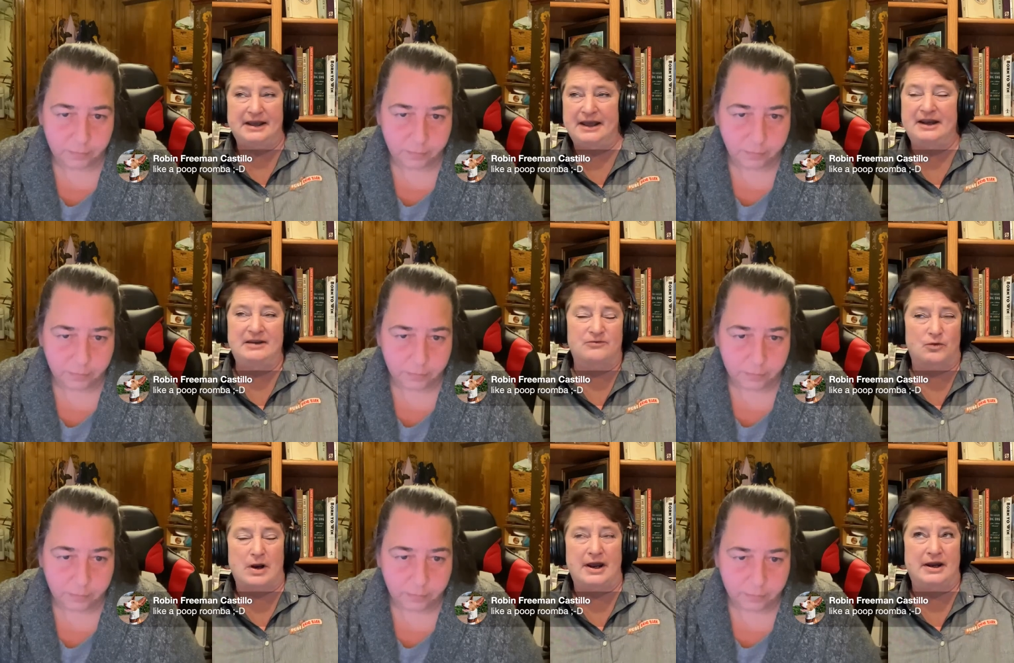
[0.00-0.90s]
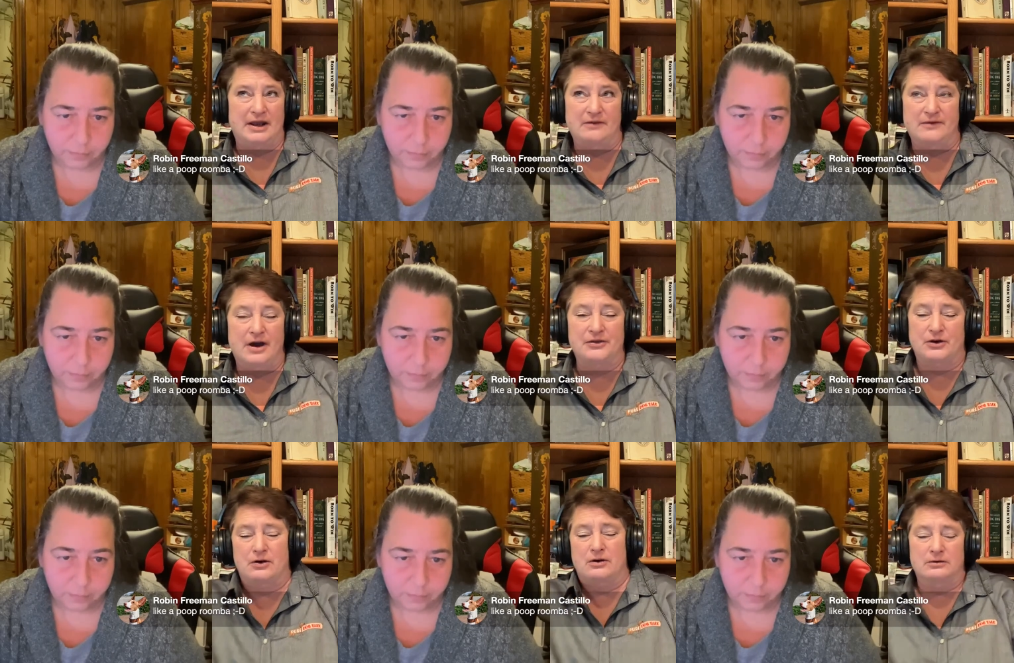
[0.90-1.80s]
Speaker 1: any variety of
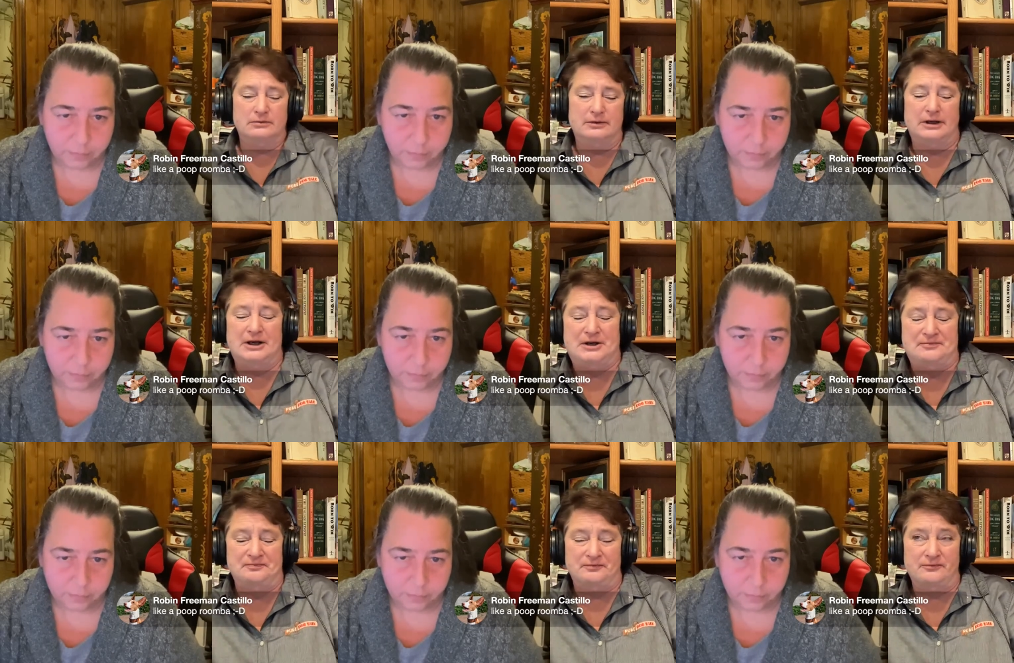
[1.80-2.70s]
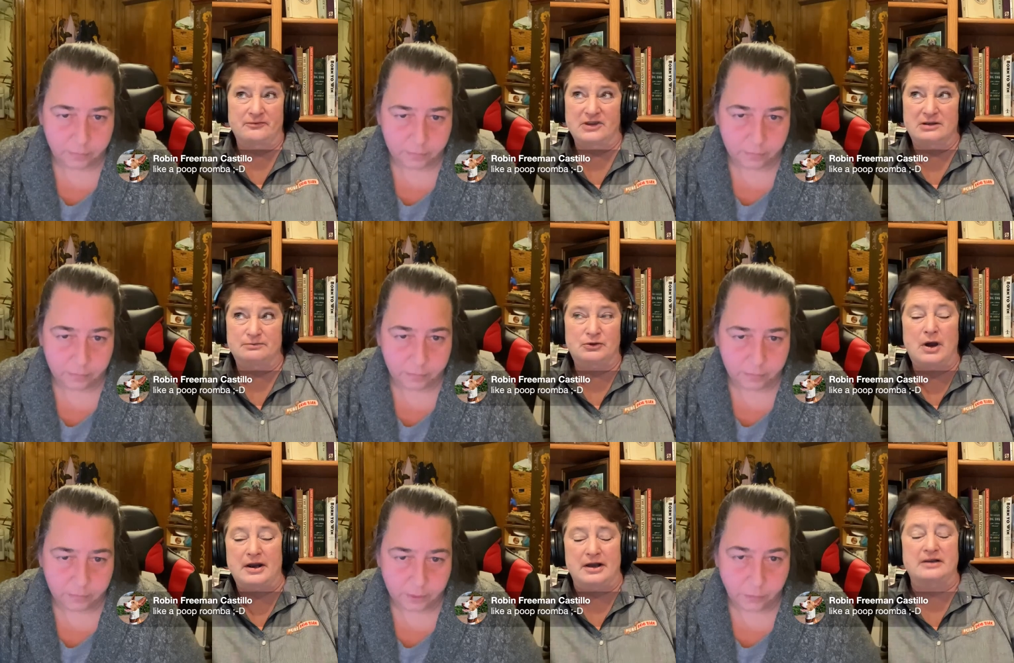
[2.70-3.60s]
other um,
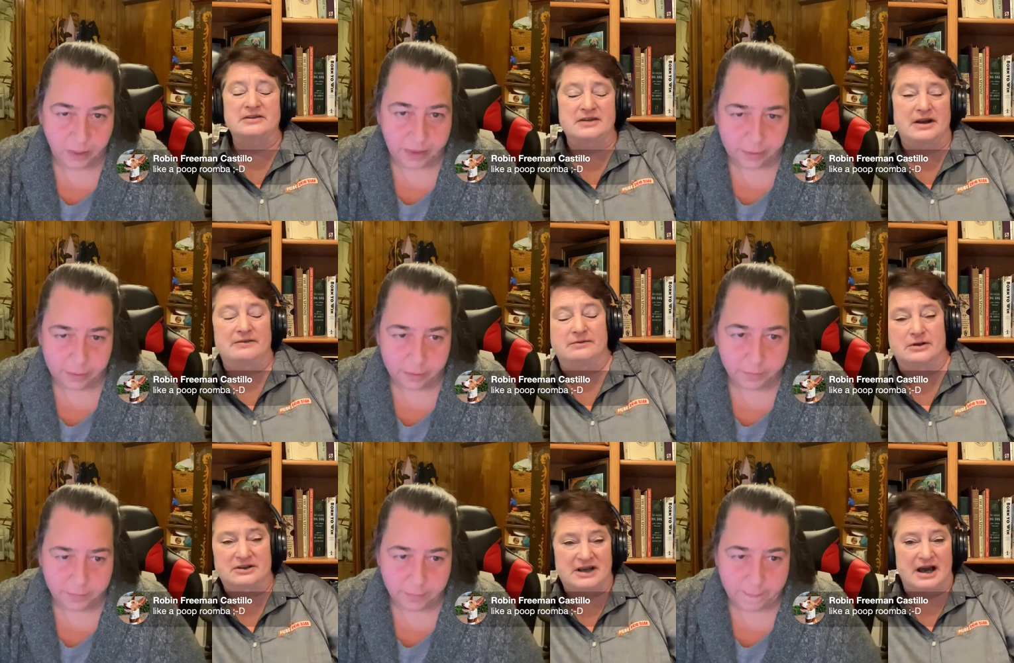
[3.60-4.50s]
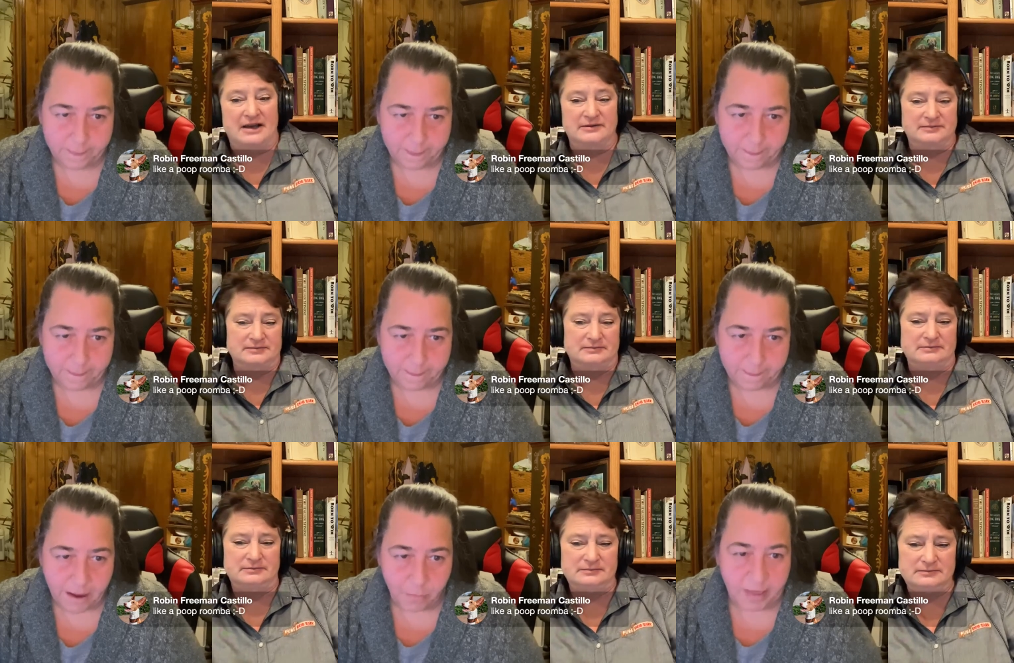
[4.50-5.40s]
products with, that i've looked at
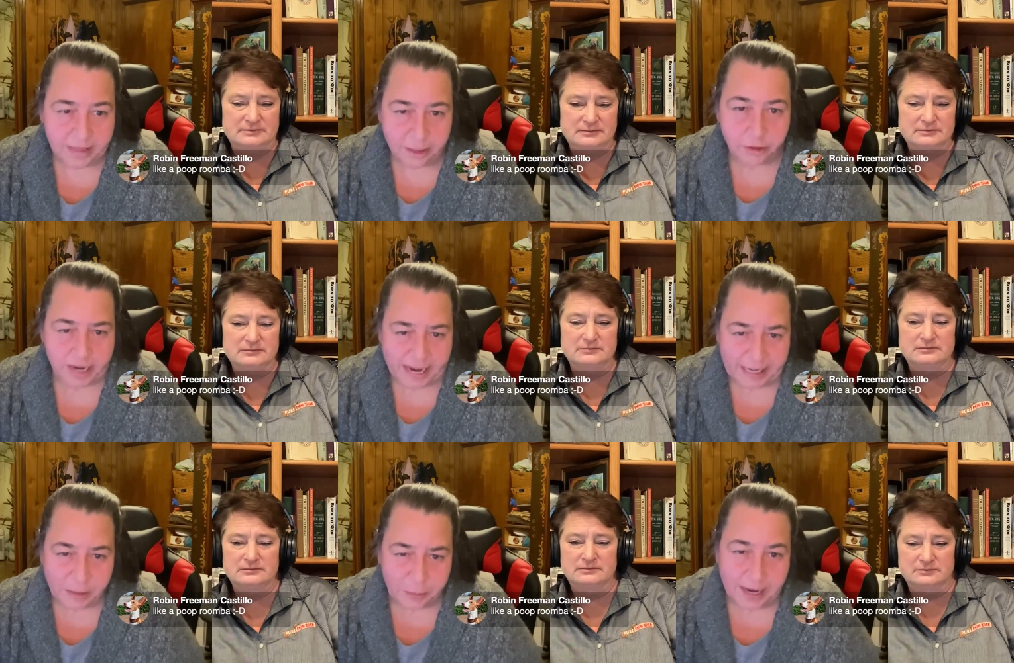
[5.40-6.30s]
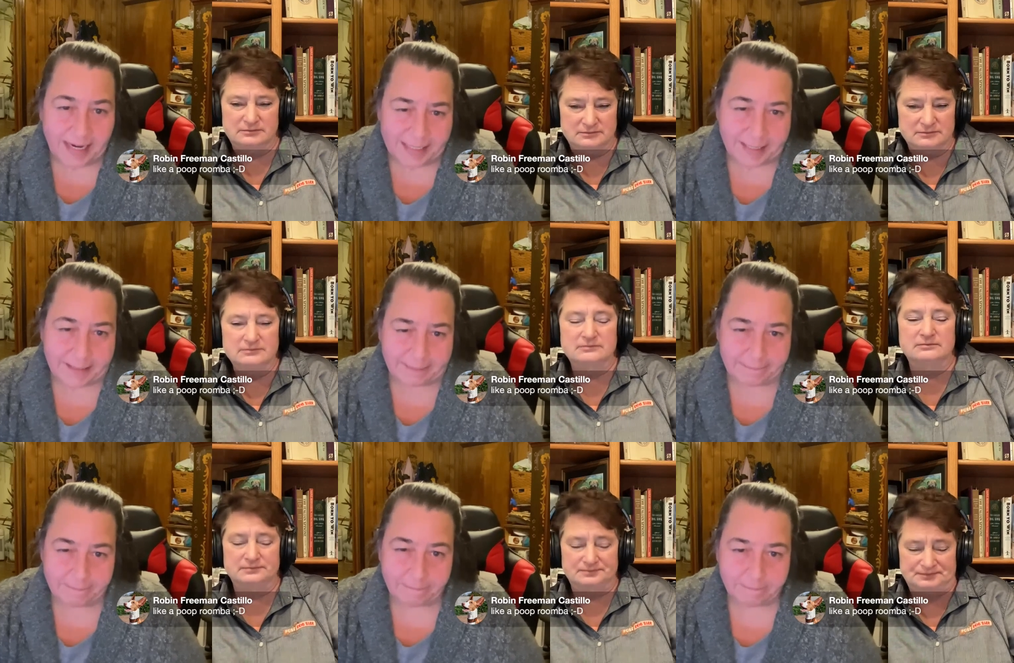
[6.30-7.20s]
with the training
Speaker 2: sprays
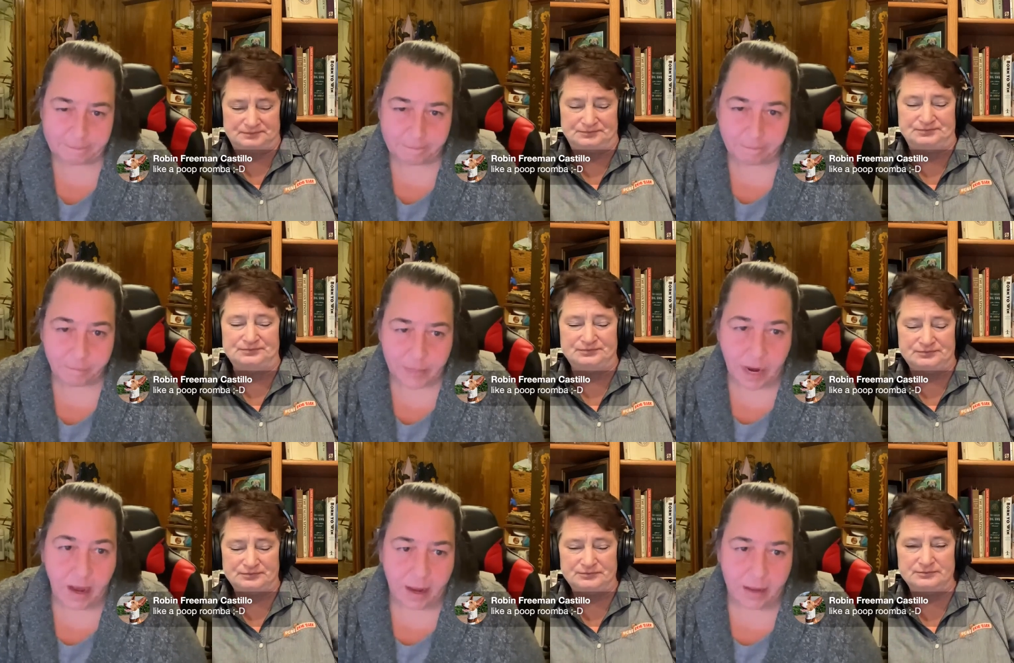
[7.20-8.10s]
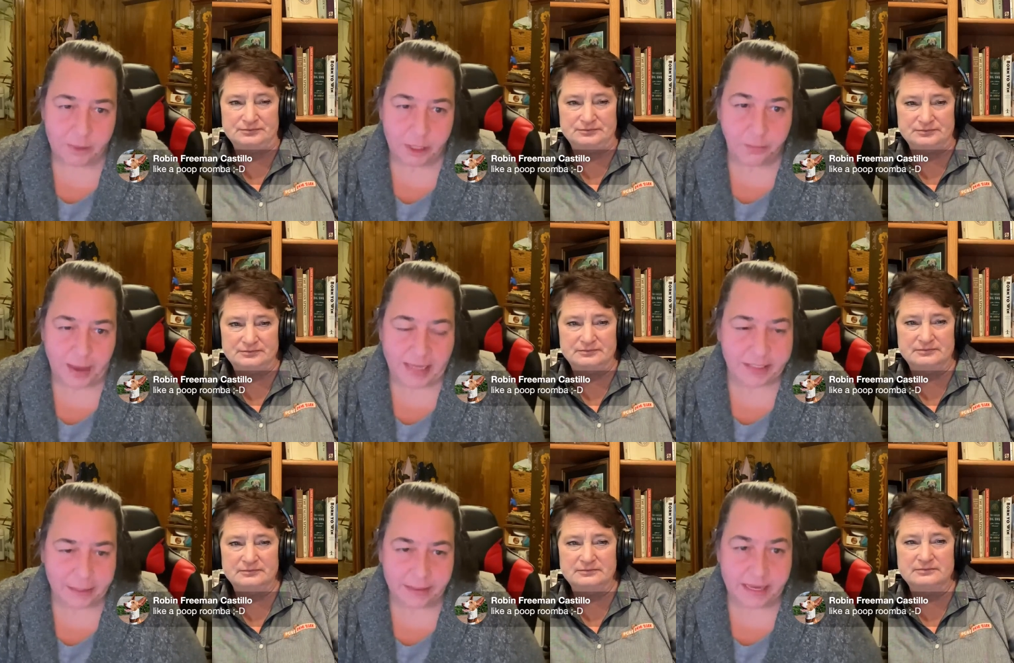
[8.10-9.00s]
mm-hmm. um, so
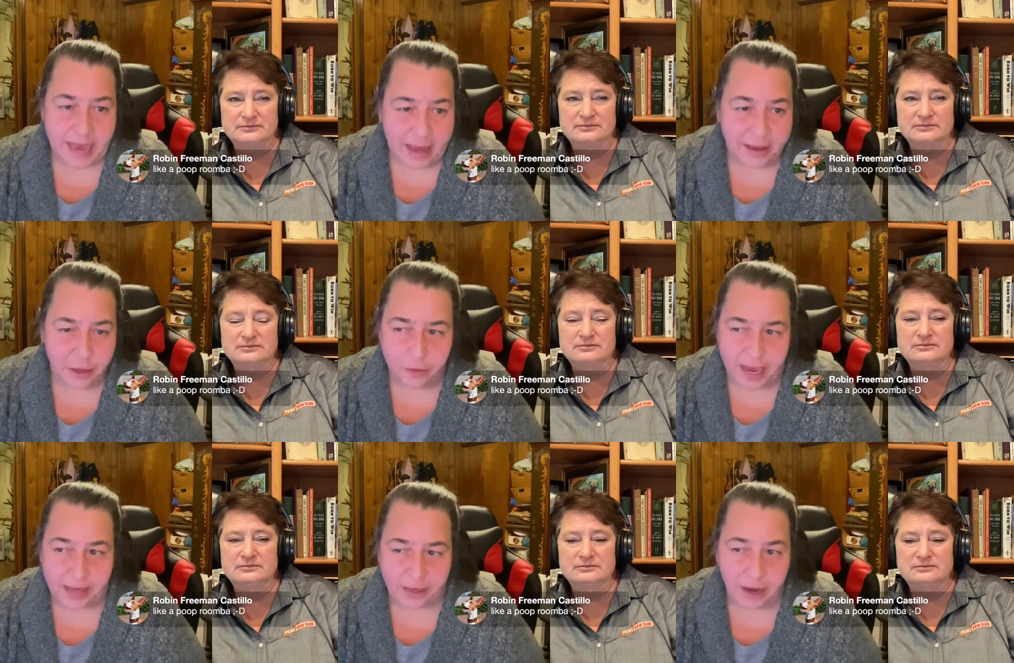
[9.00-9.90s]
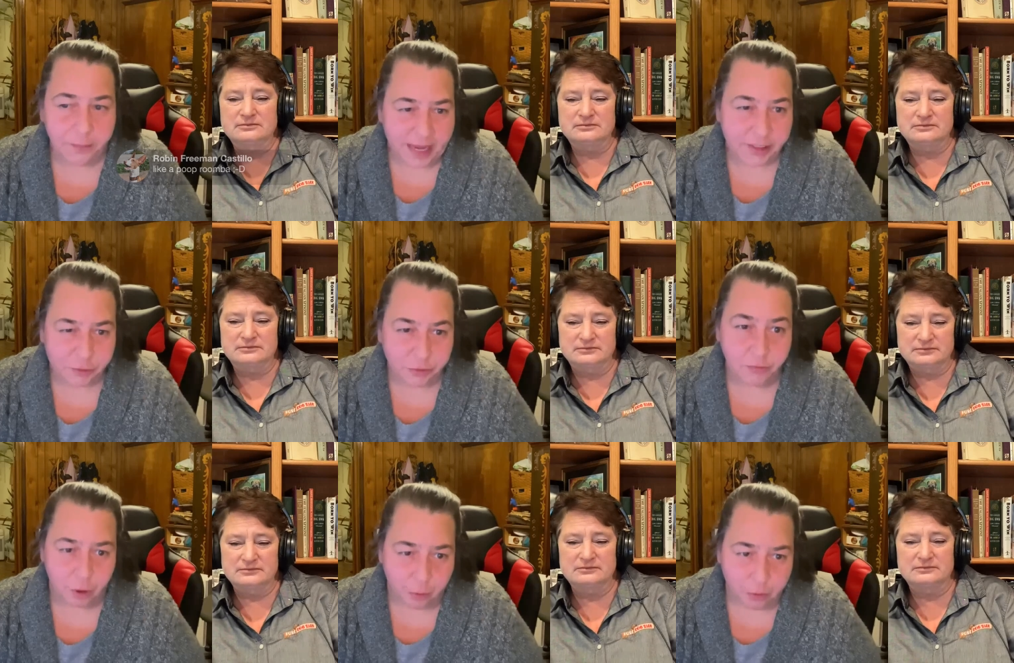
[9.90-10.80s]
basically yeah you get a couple
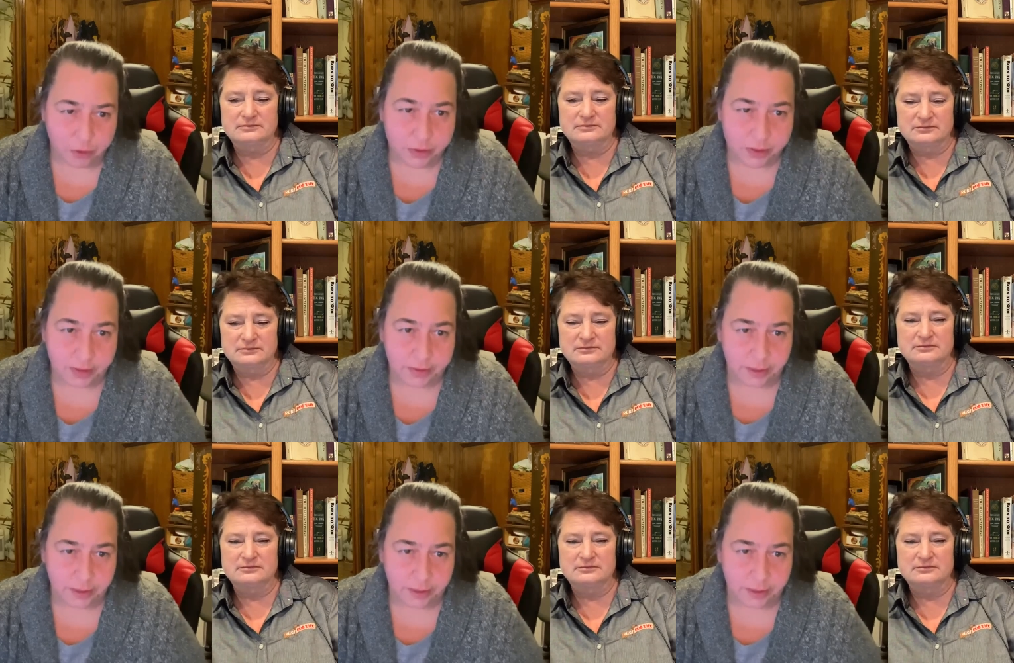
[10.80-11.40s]
extra rolls